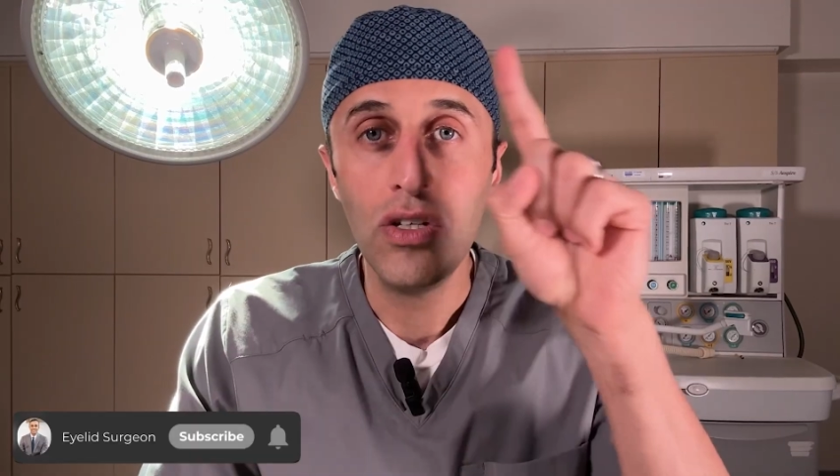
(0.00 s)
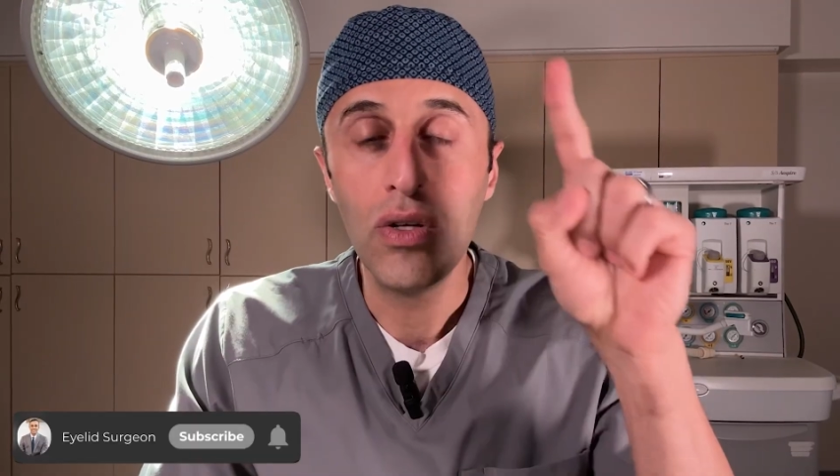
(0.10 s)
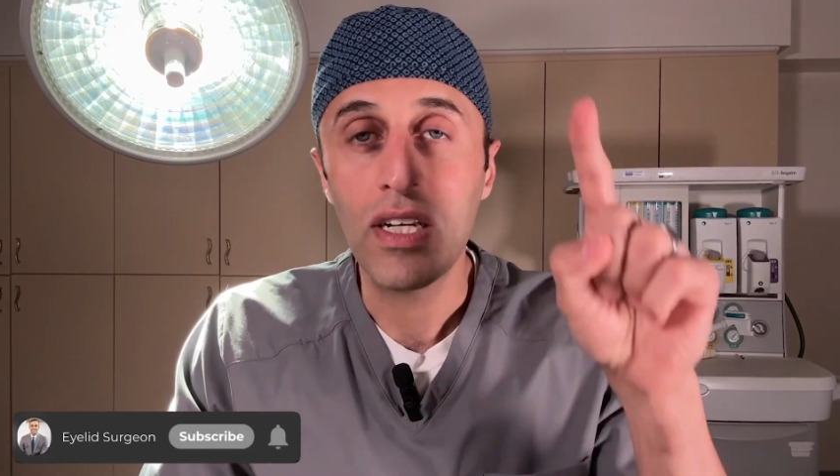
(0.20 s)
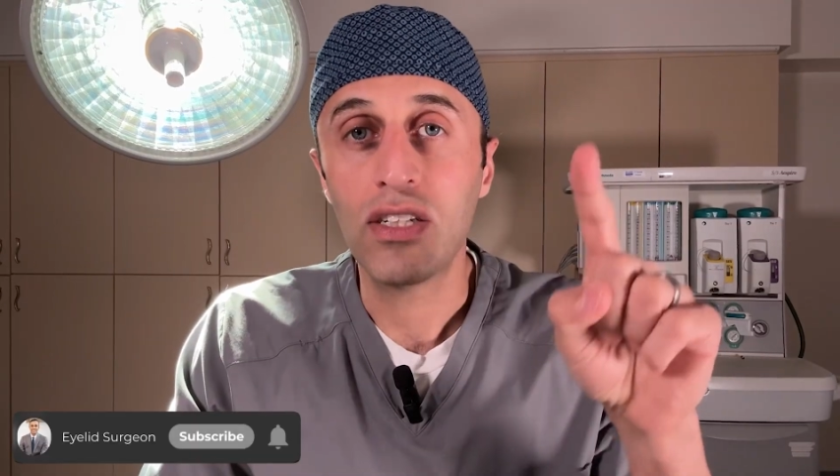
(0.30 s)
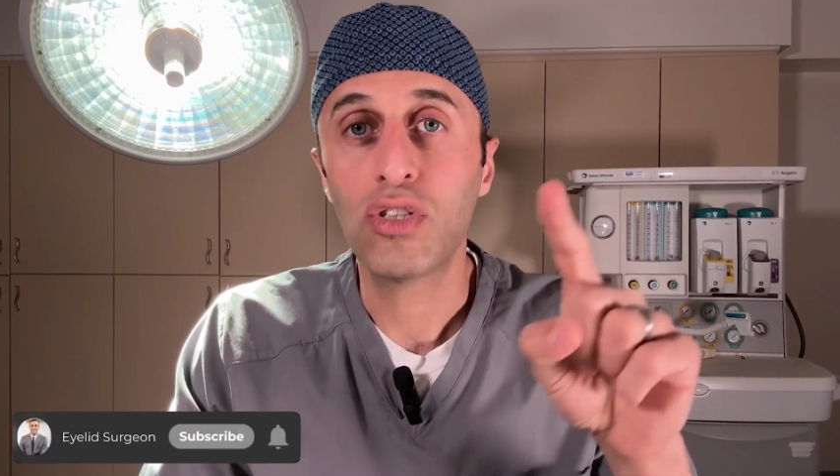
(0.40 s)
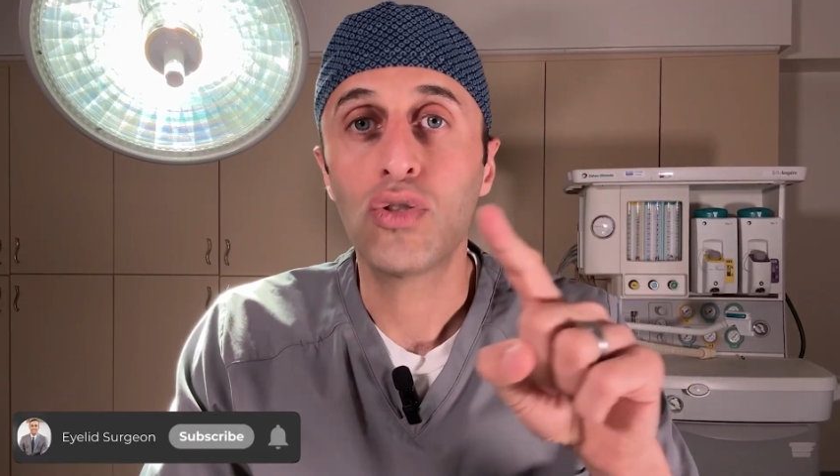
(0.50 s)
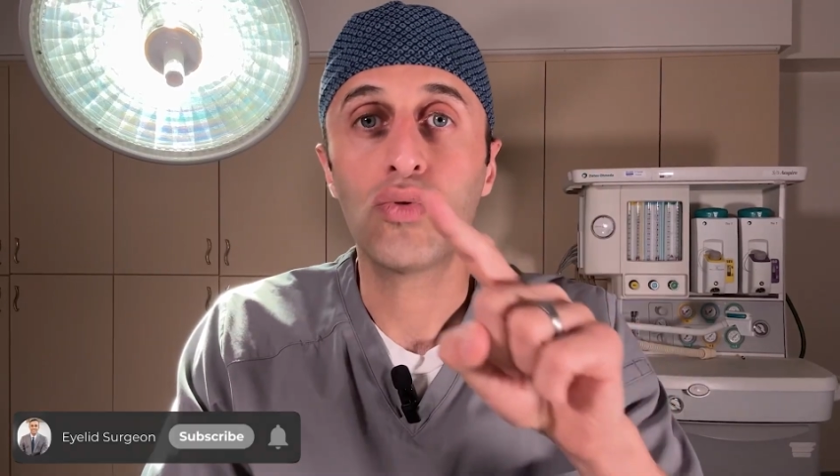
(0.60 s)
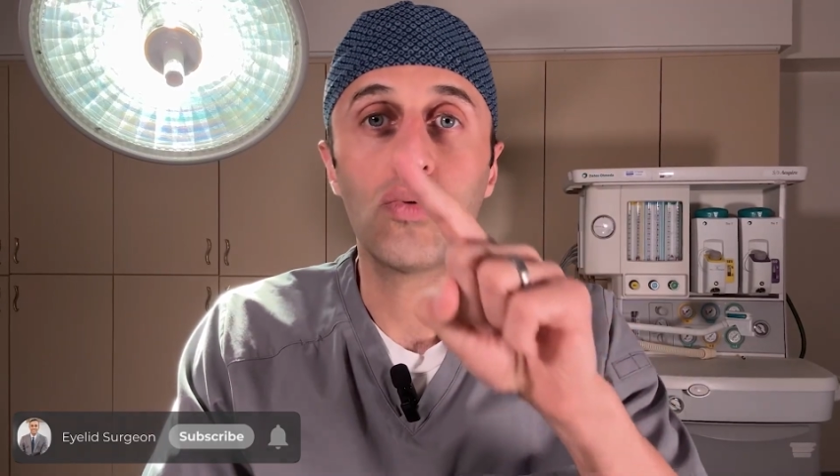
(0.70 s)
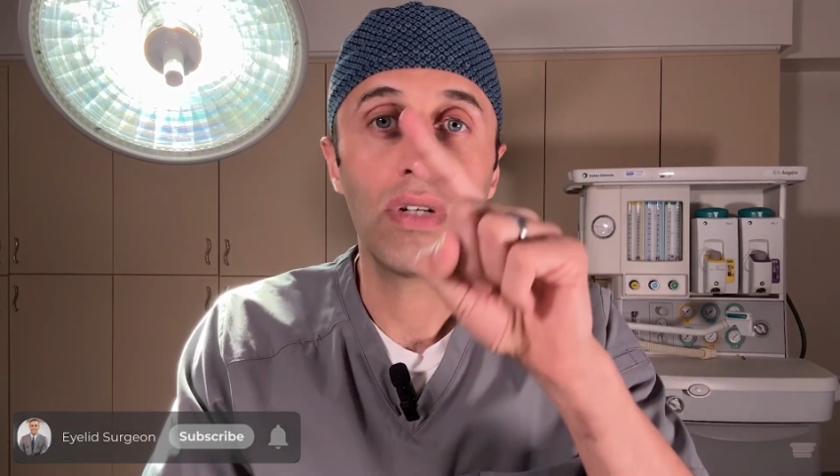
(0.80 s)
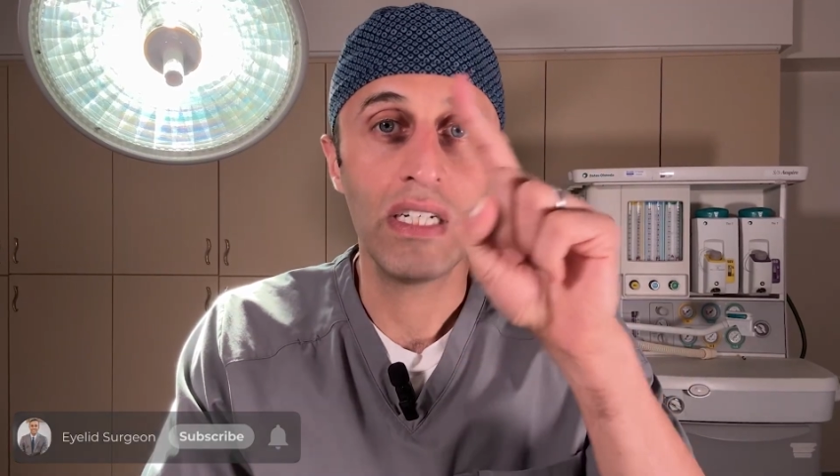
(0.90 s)
you can
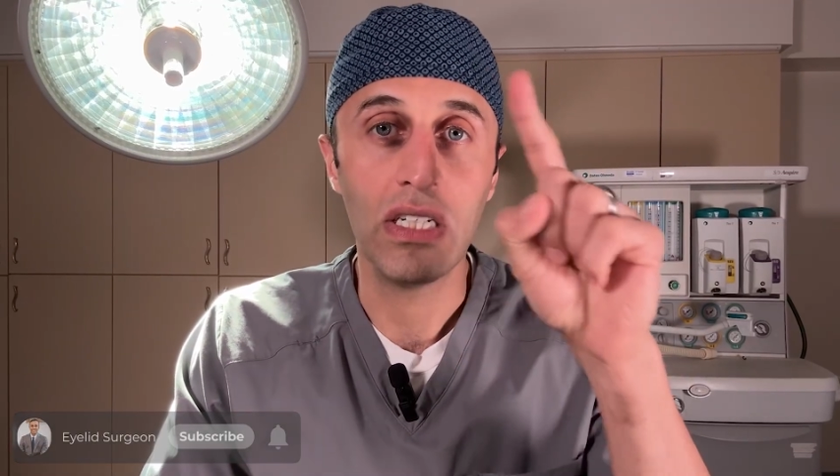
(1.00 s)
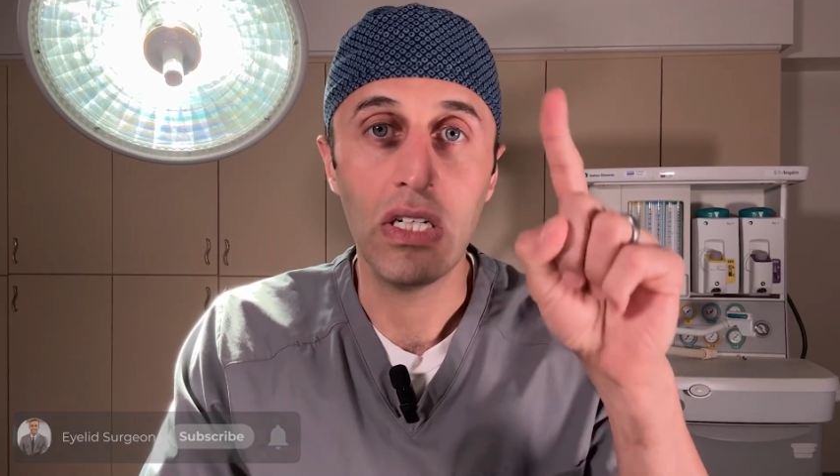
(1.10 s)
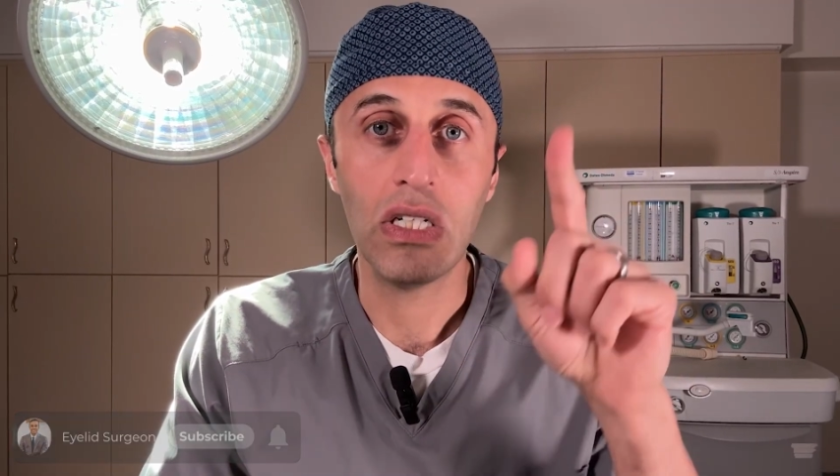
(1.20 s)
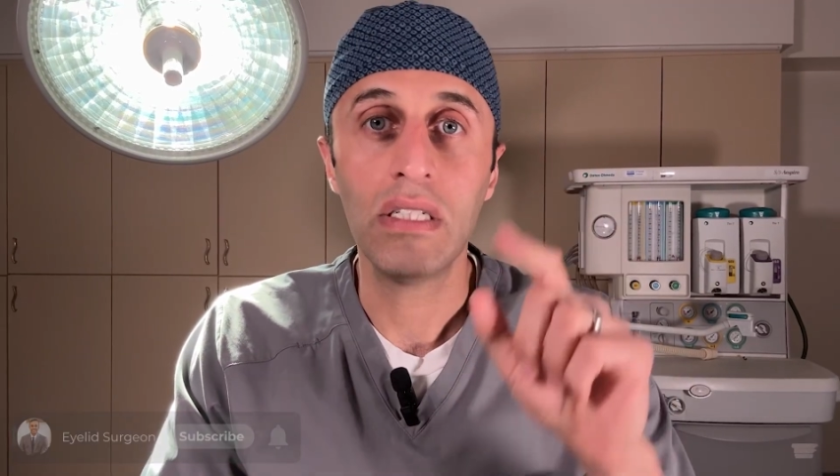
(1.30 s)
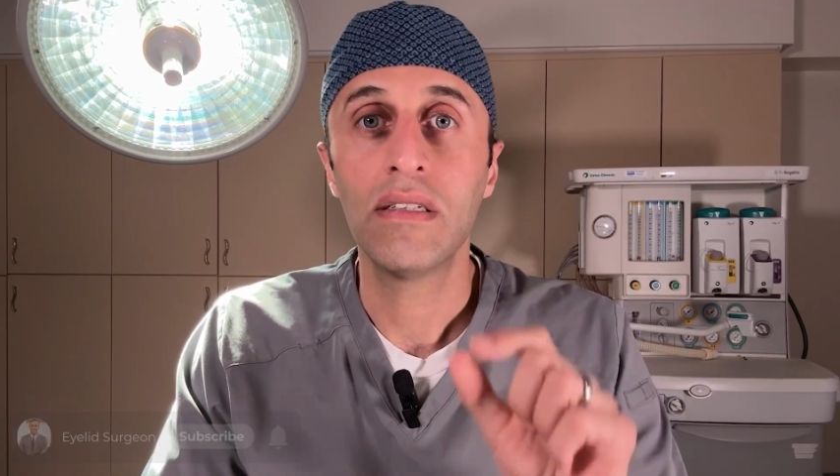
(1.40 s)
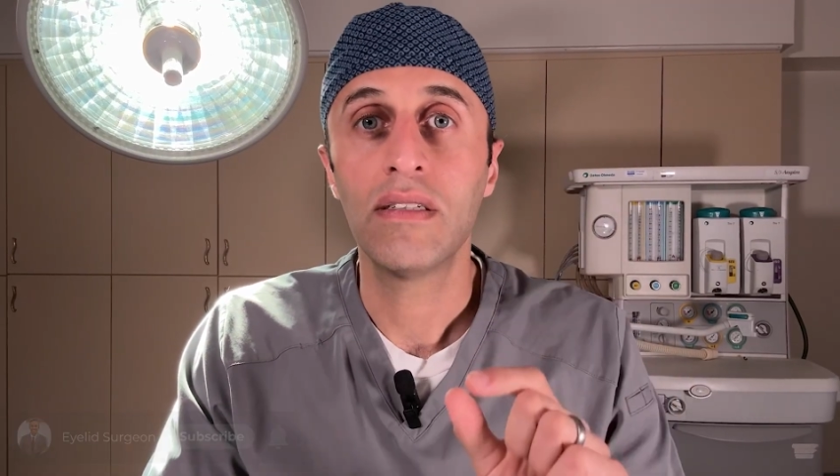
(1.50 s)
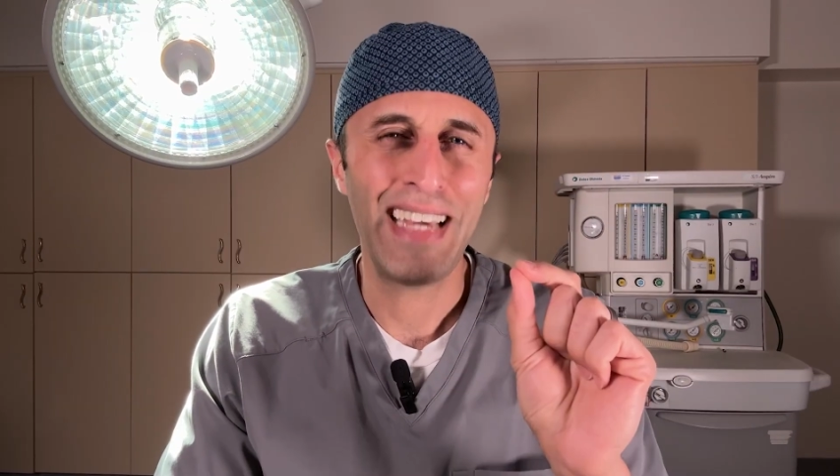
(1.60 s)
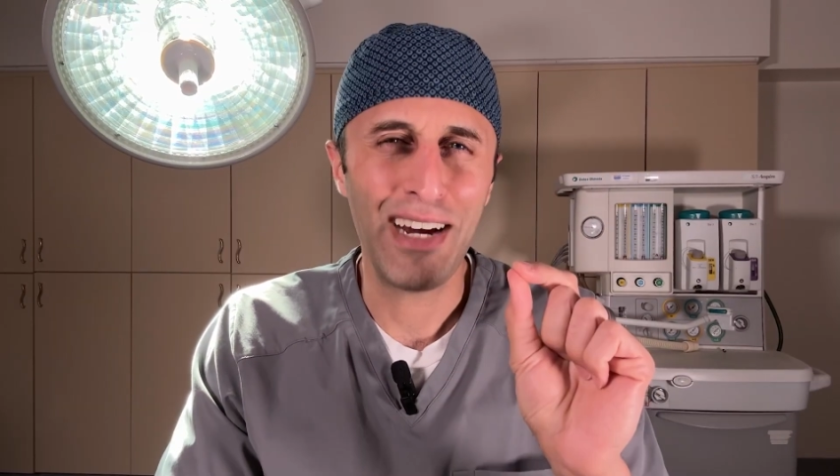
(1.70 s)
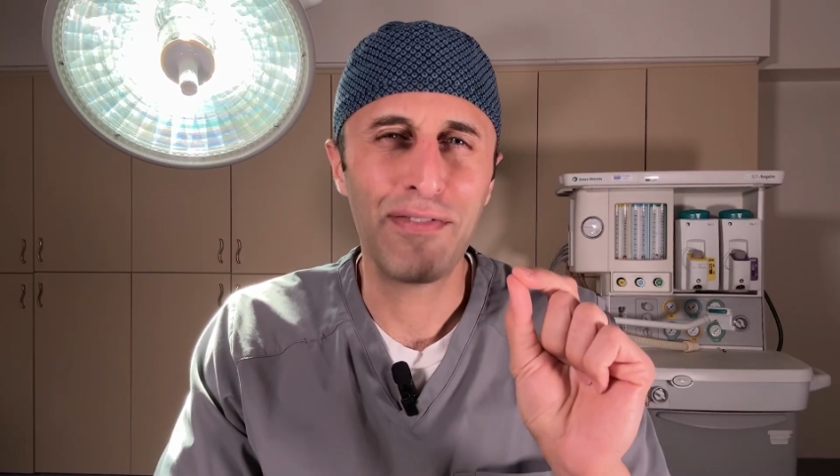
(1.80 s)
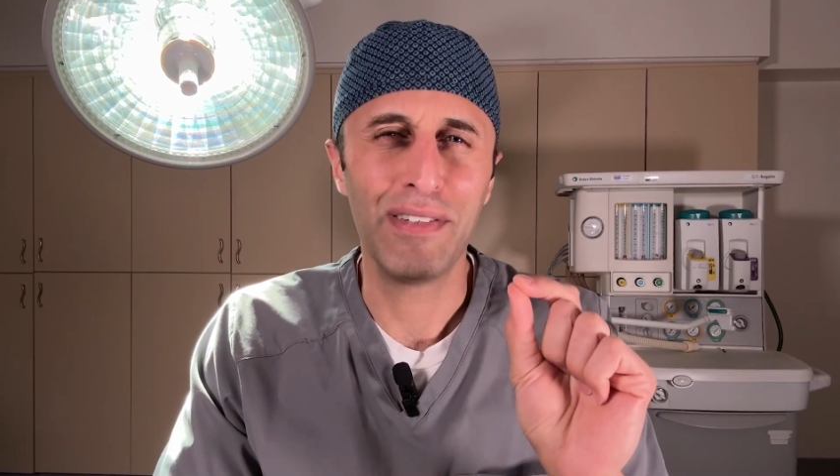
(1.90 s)
drill
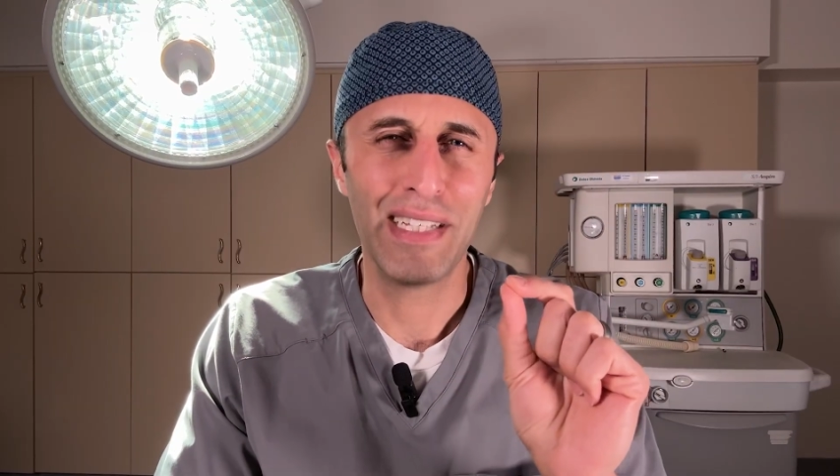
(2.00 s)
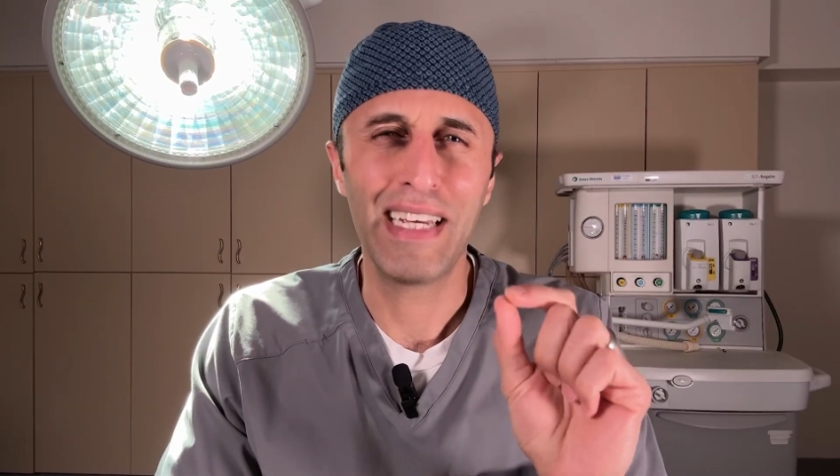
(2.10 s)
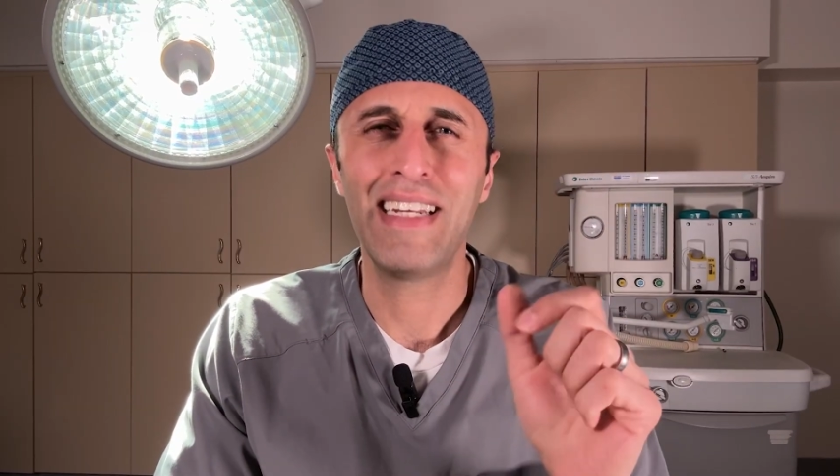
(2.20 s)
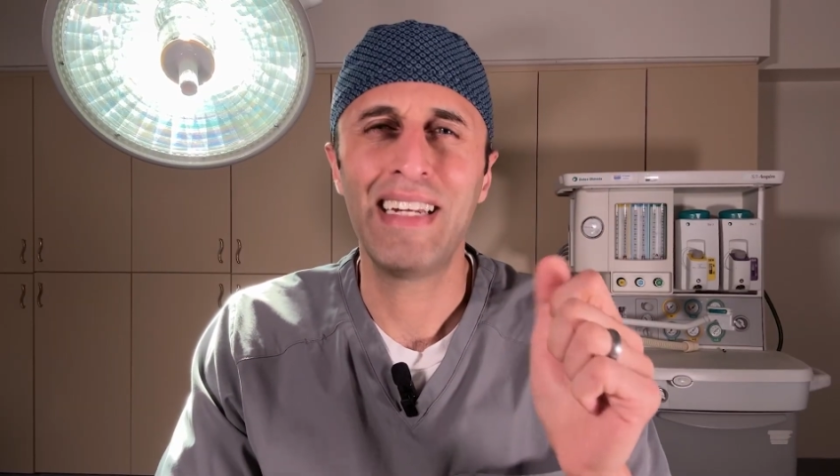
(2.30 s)
carefully,